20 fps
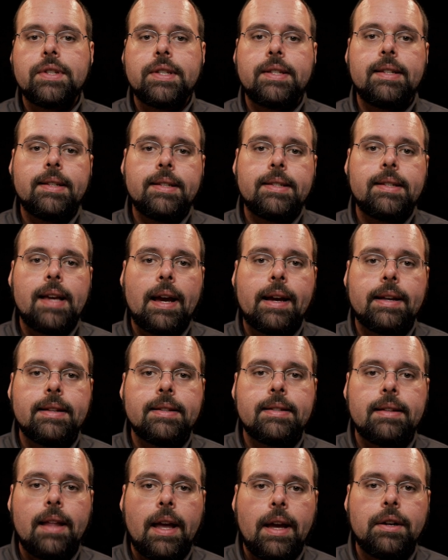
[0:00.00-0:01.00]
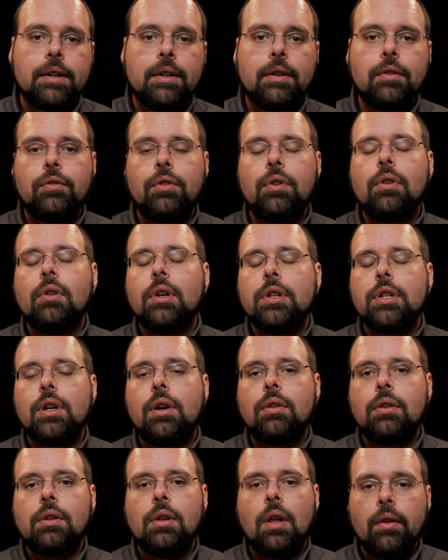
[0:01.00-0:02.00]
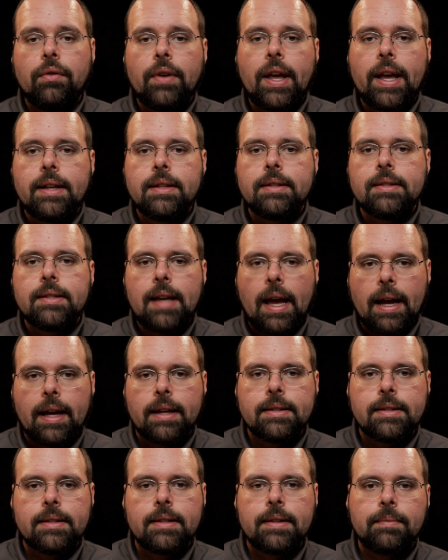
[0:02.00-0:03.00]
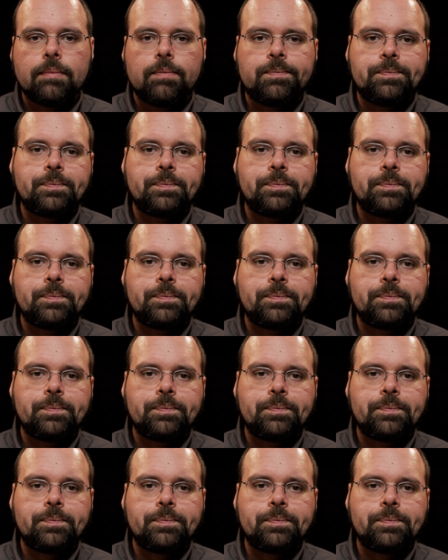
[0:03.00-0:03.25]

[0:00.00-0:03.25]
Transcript: 6 seconds later for a total of 8 seconds.